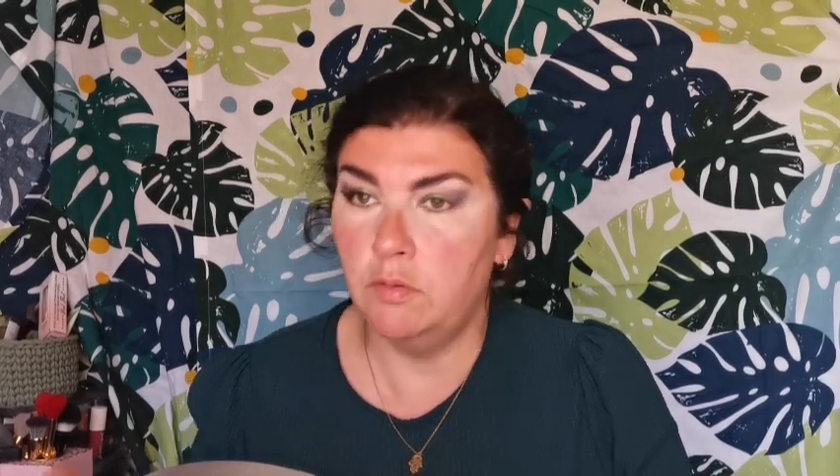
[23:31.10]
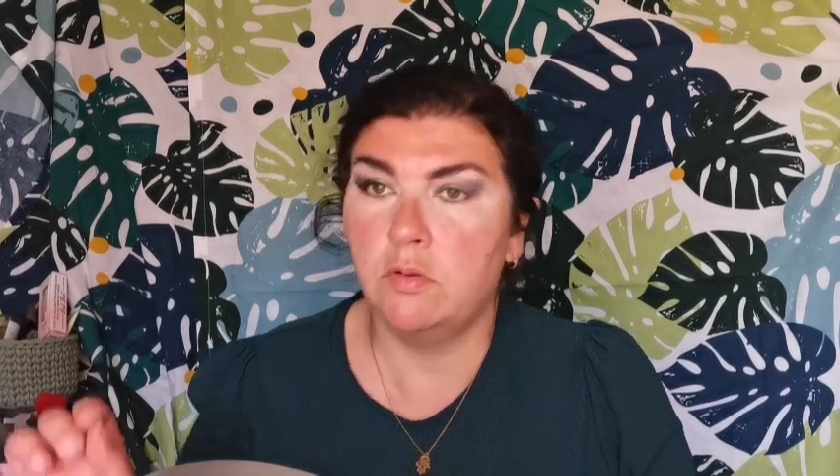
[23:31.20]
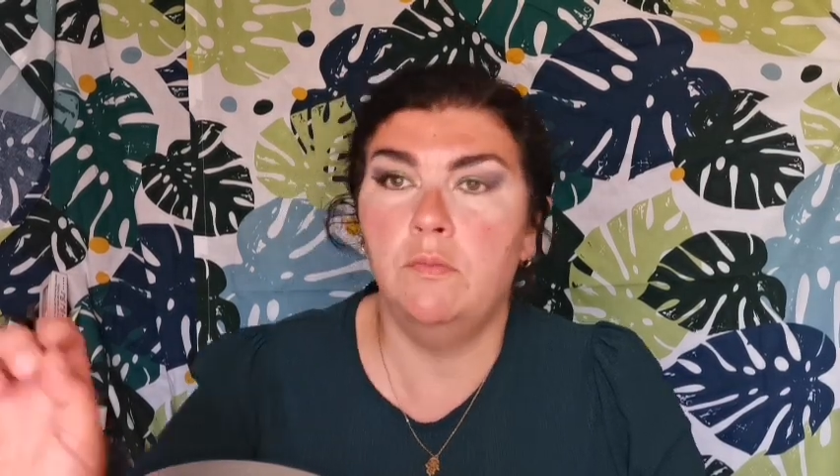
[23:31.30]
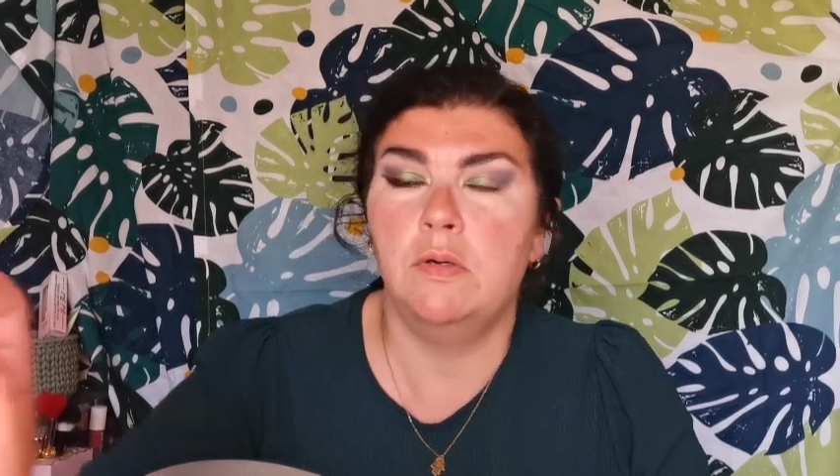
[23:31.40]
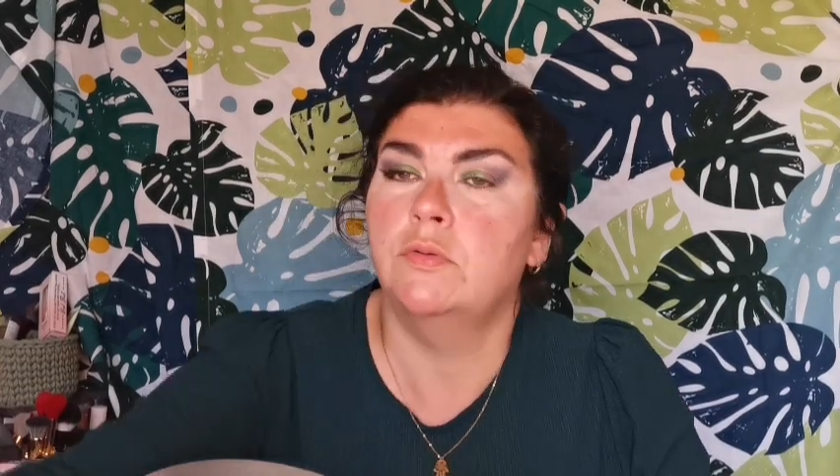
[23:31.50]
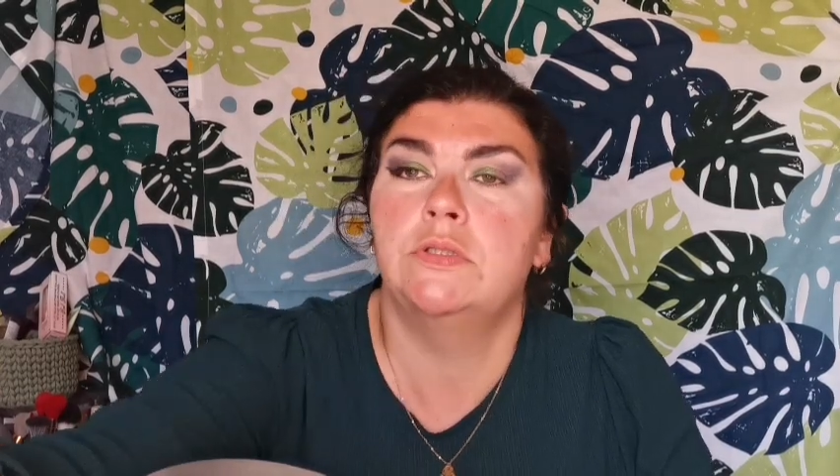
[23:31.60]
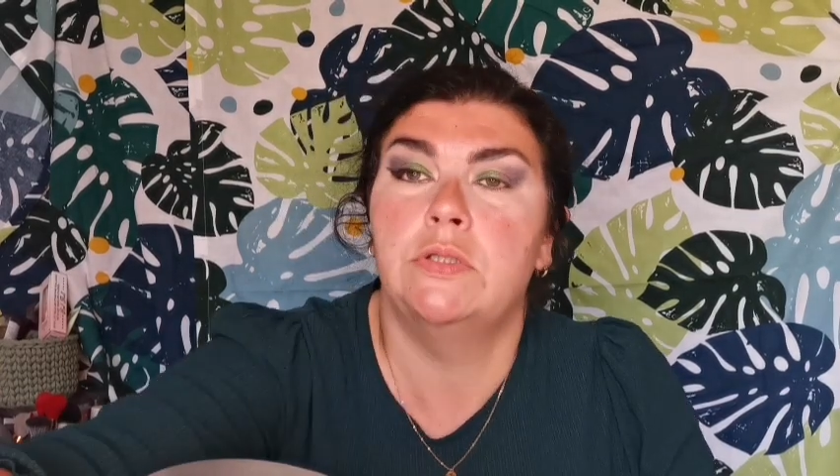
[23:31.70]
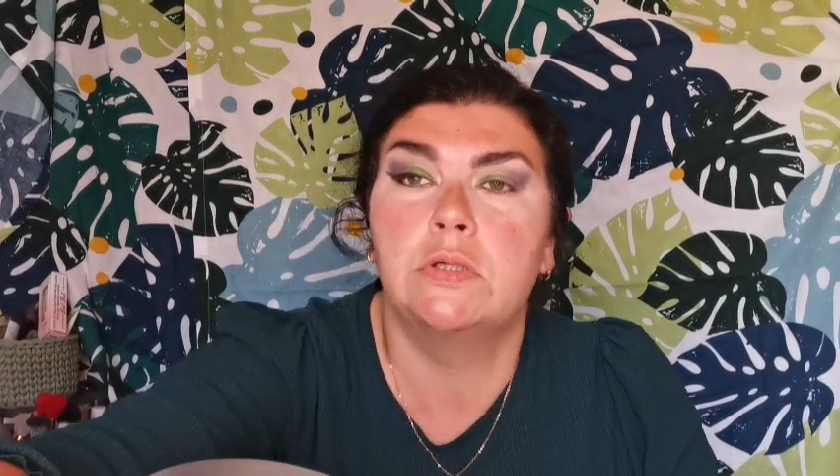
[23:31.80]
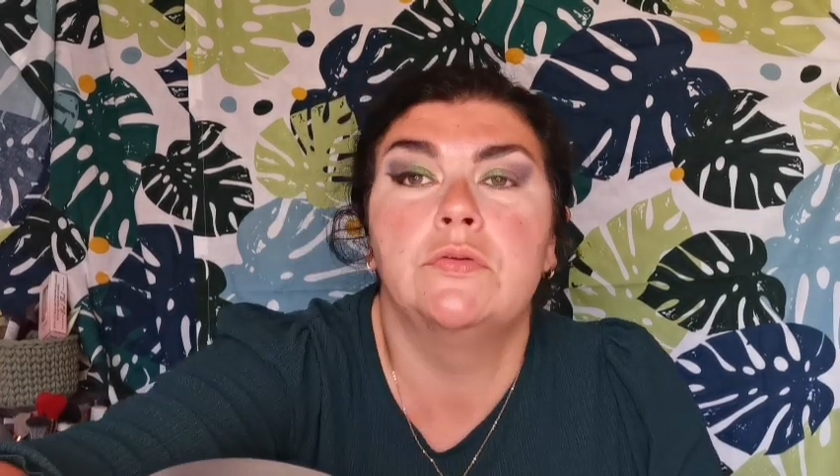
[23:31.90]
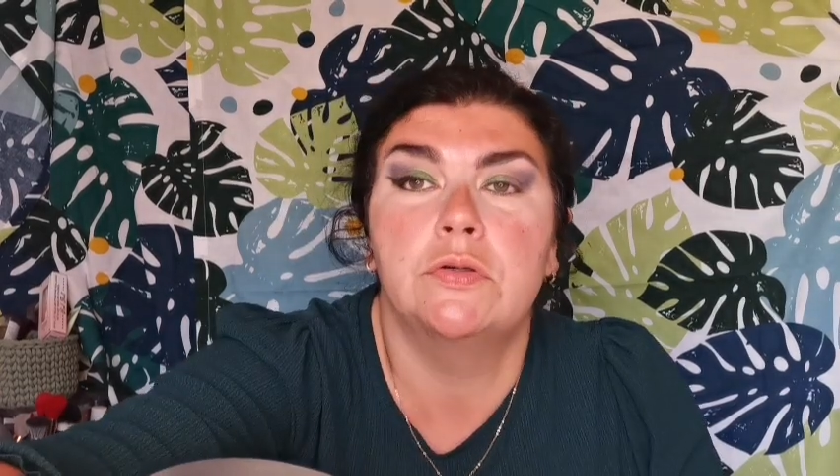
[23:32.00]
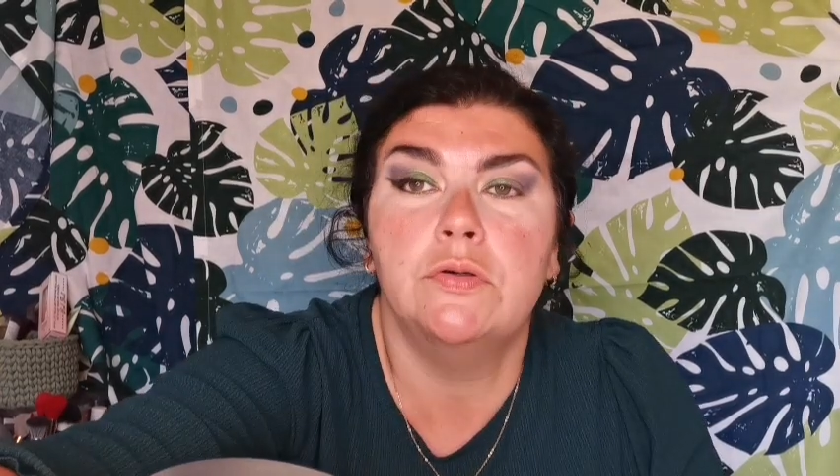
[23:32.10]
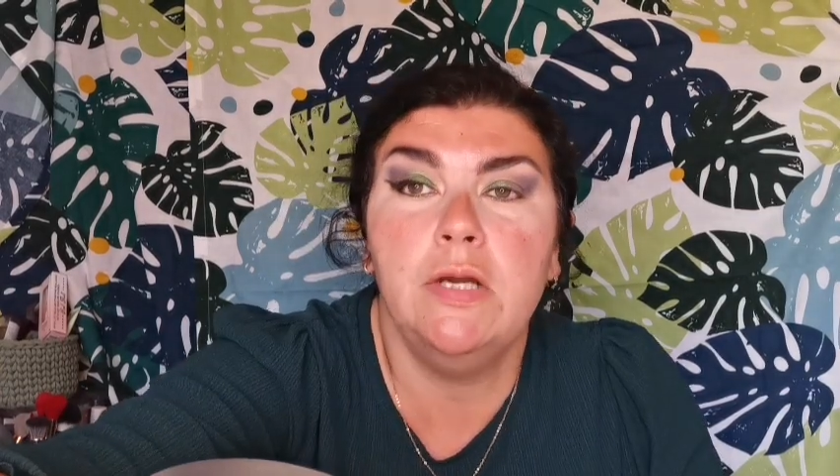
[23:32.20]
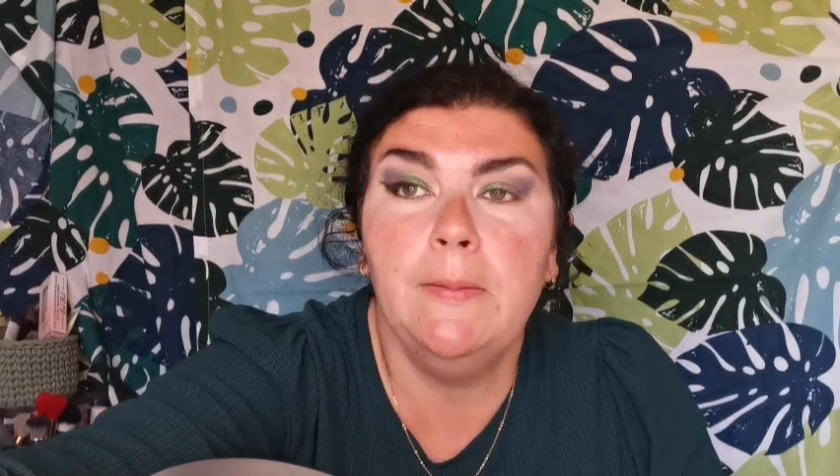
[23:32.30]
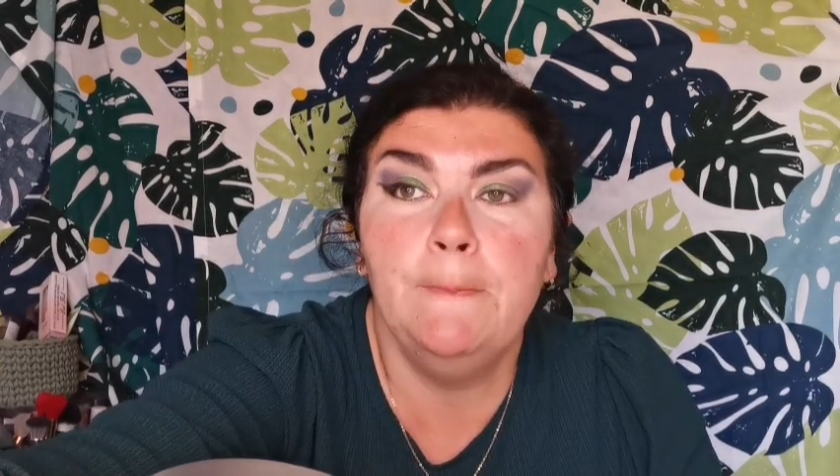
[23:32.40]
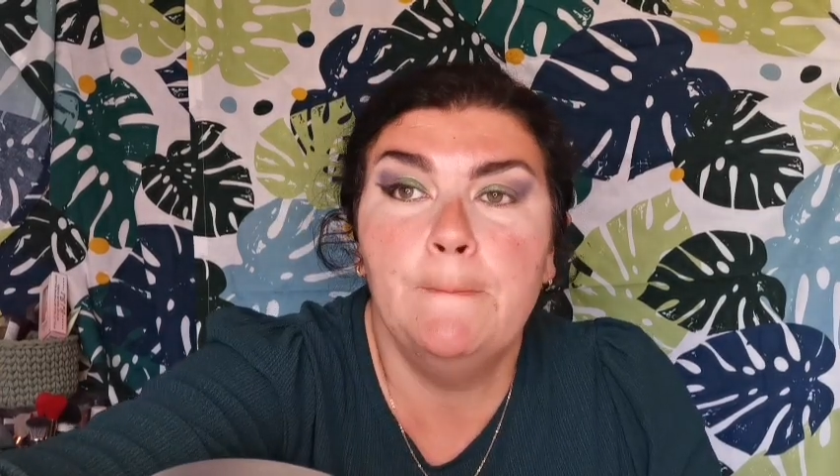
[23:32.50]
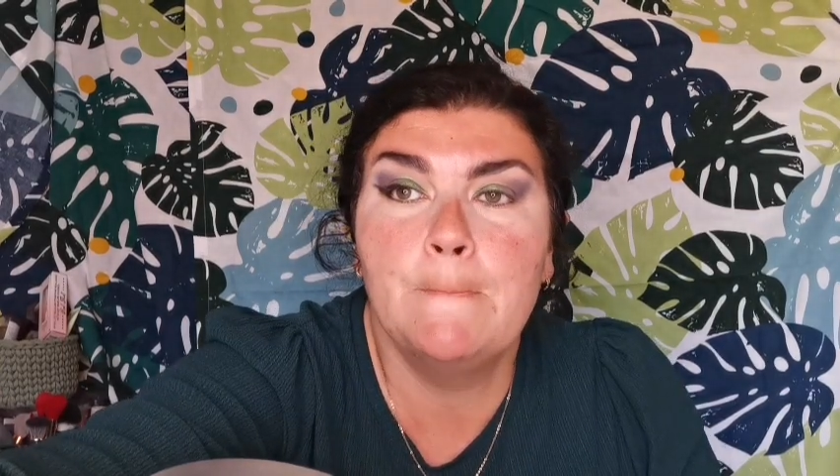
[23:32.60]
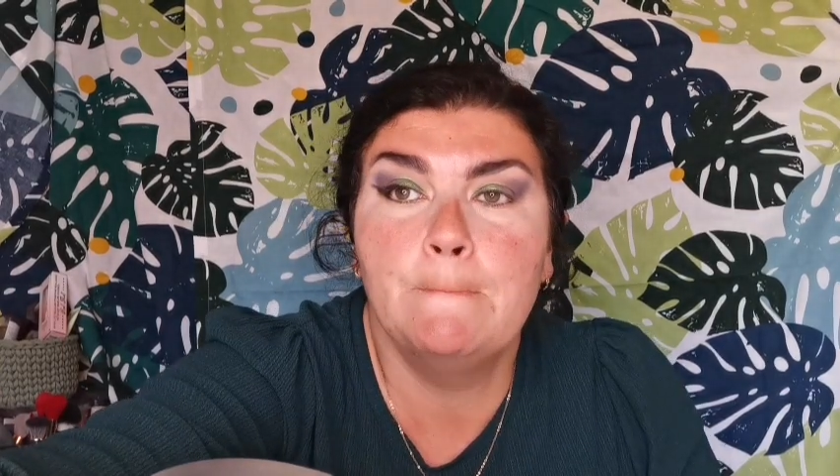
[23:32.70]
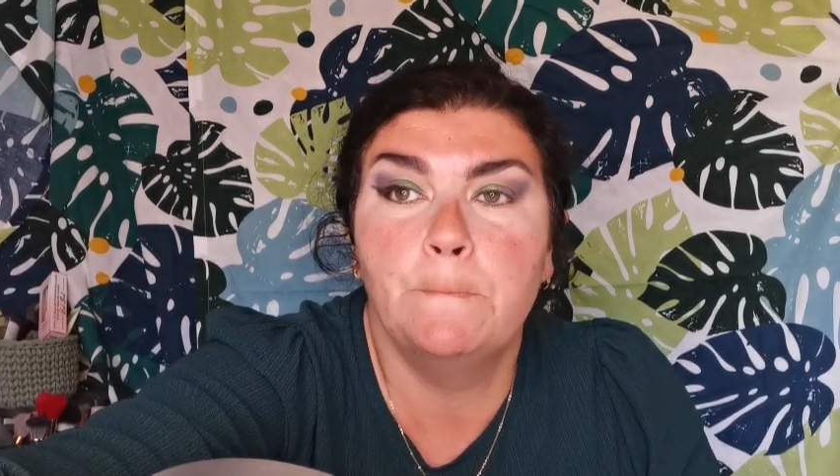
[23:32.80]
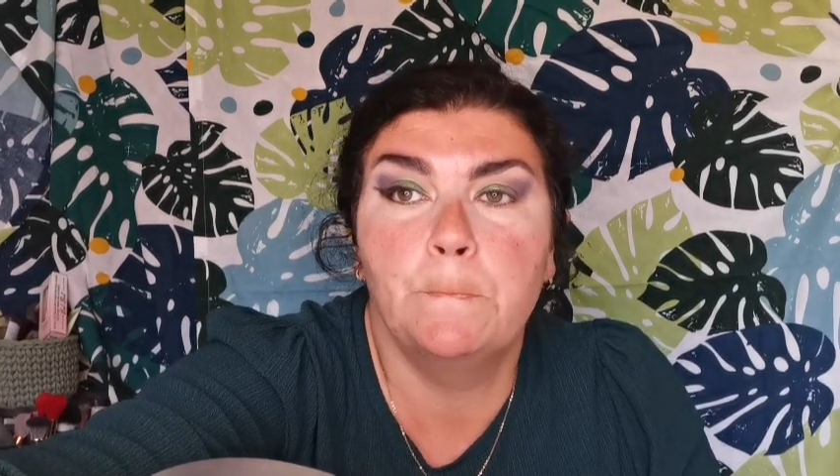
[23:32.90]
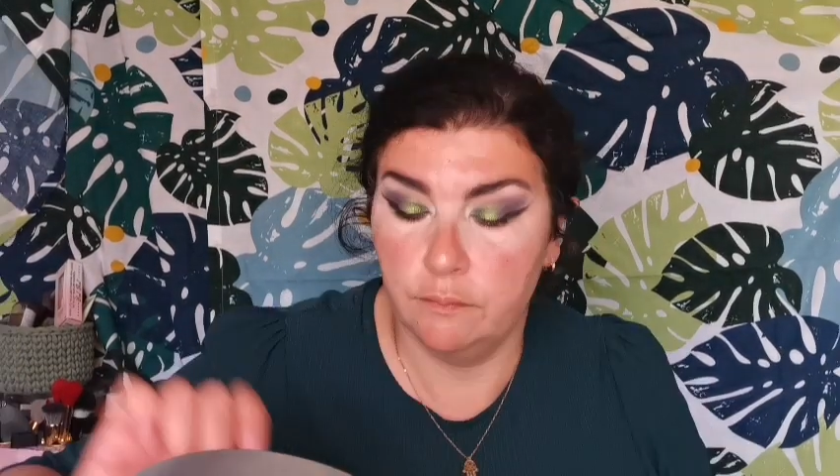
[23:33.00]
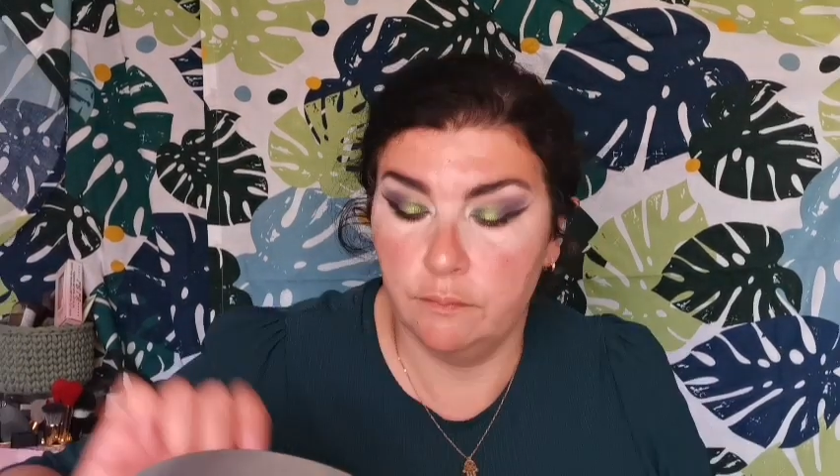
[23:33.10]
yeah, and I will come back with inner color. Okay.